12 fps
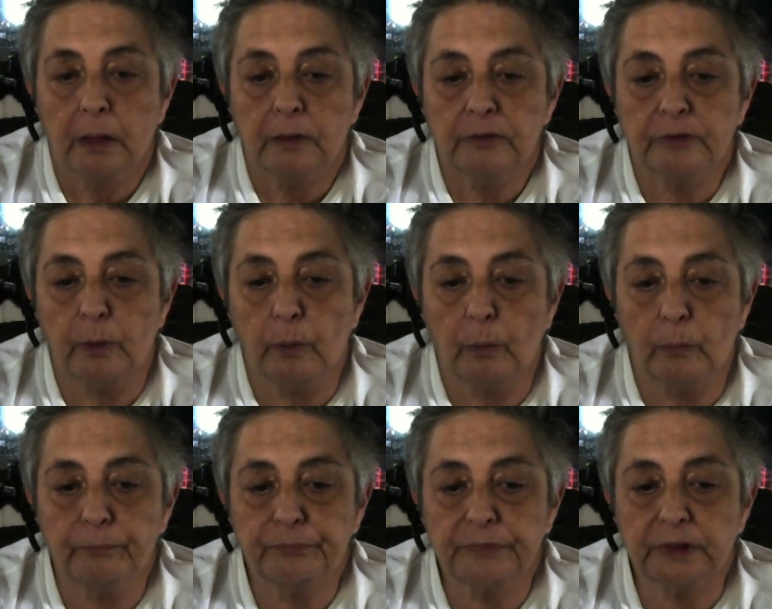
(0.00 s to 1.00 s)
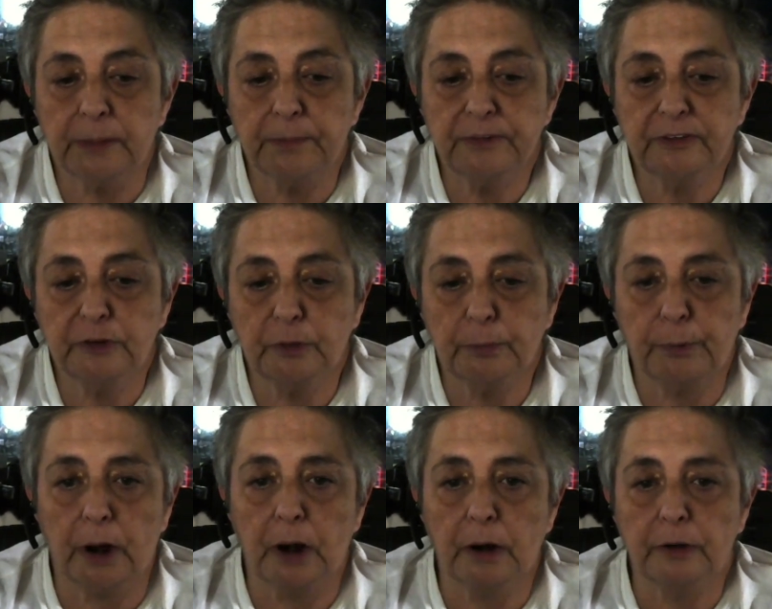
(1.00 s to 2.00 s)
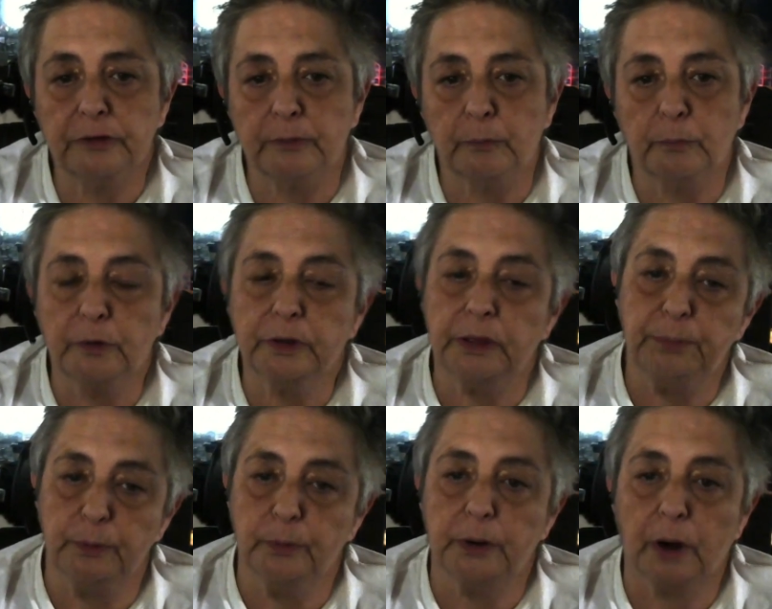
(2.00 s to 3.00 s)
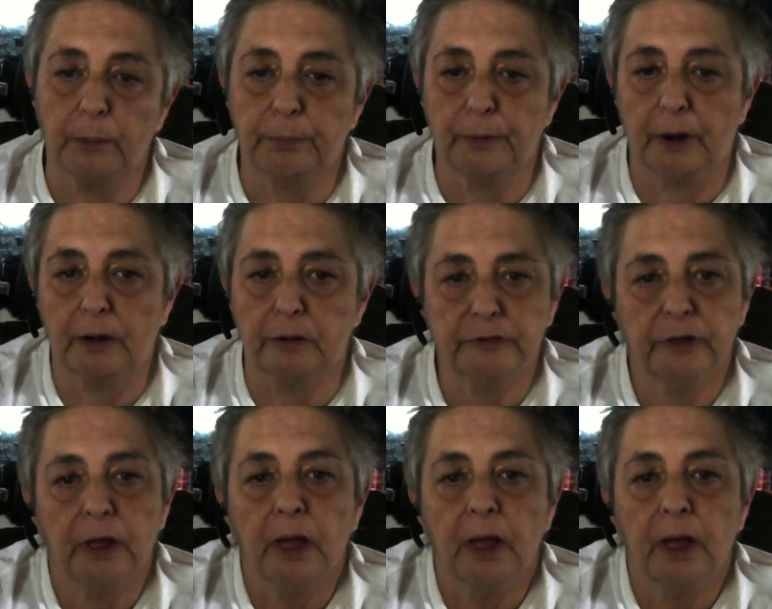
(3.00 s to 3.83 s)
So keep us in your prayers, and we'll keep you in our prayers.